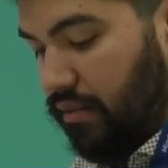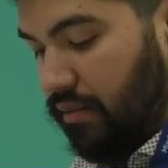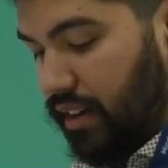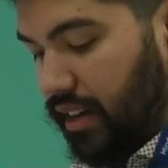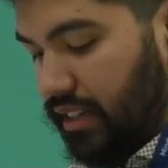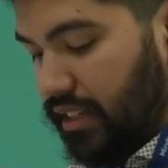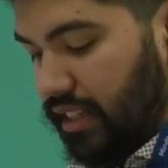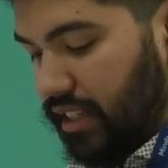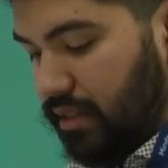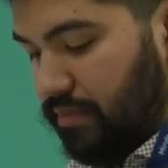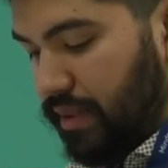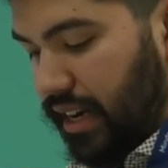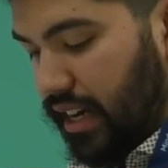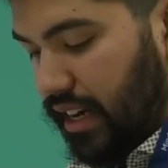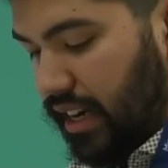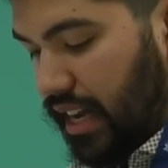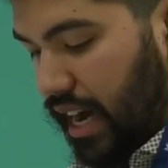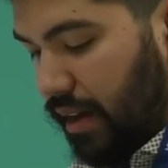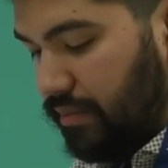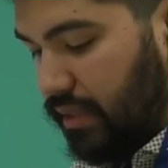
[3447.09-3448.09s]
We anticipate
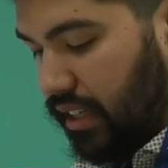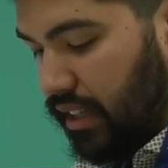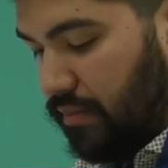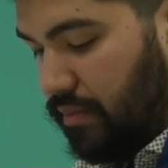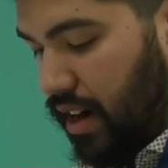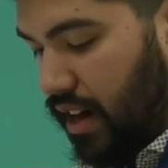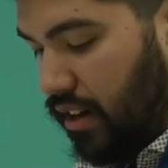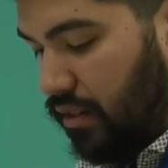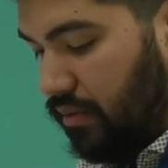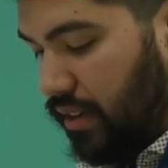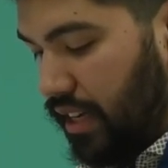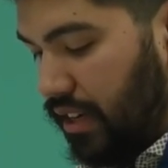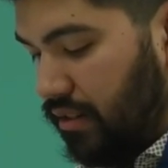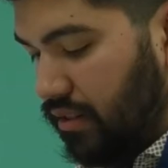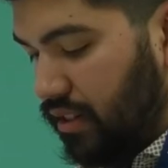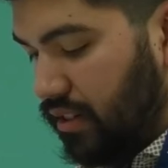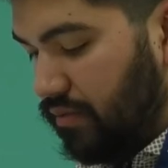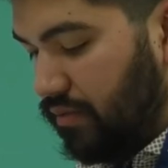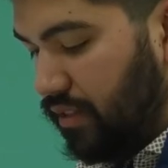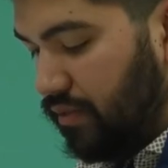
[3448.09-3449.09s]
adopting the model we
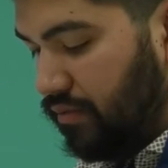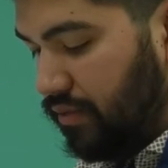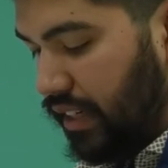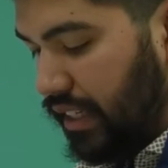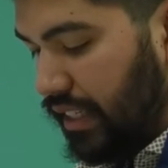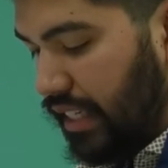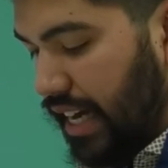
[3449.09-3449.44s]
use for free